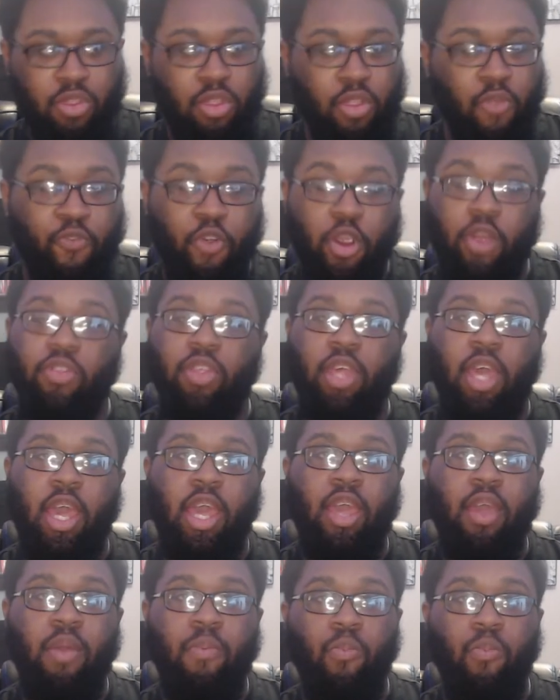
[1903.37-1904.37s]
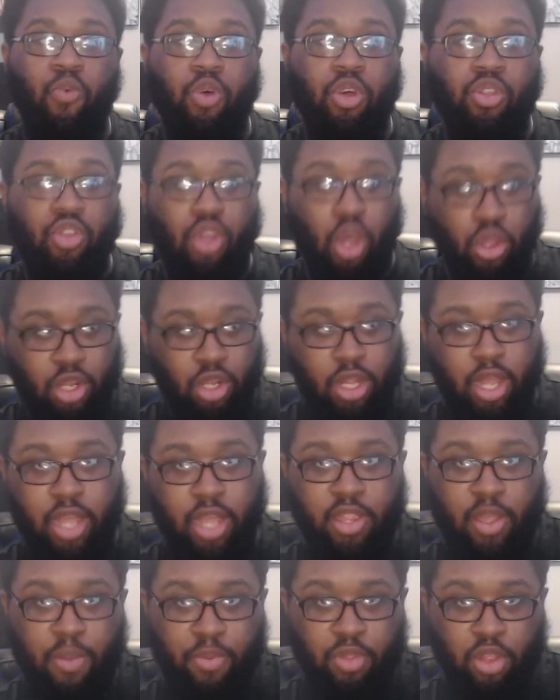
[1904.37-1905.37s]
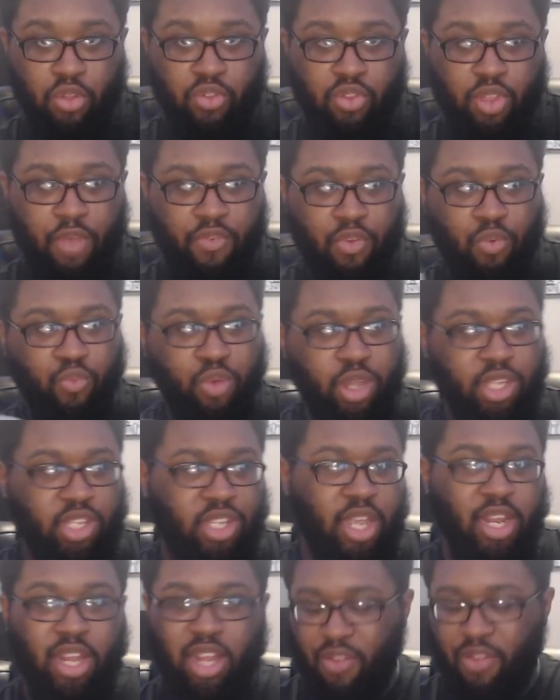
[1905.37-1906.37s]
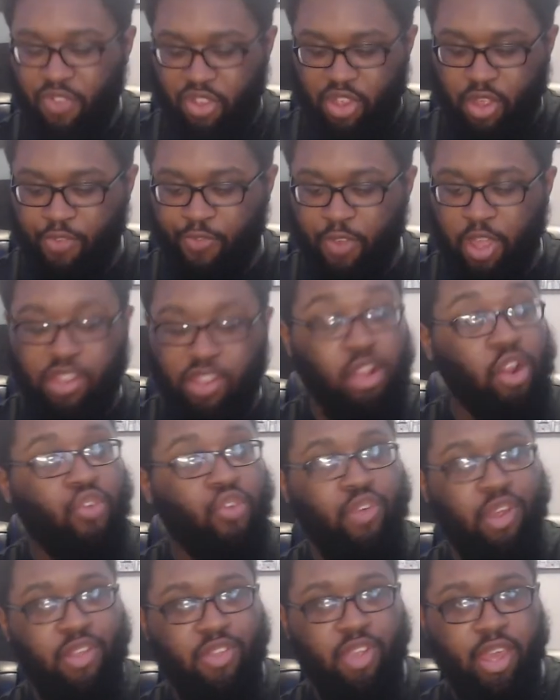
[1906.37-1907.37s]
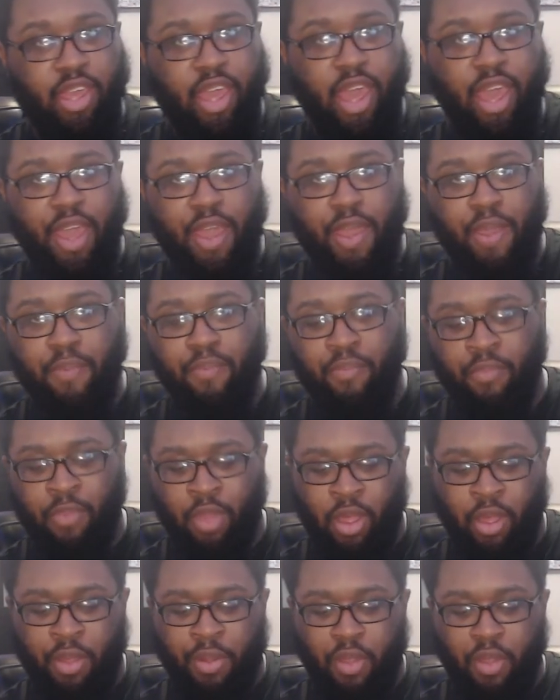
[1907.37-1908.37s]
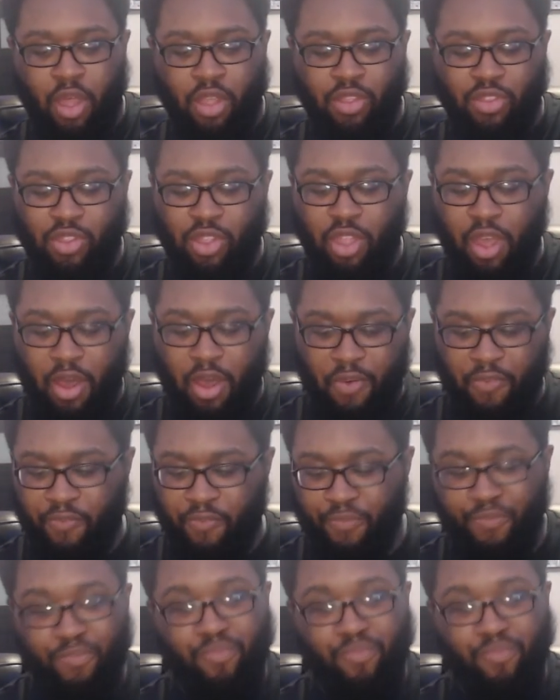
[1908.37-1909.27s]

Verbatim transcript: Now, the first game was GoldenEye 007, which in and of itself isn't a crazy game and stuff.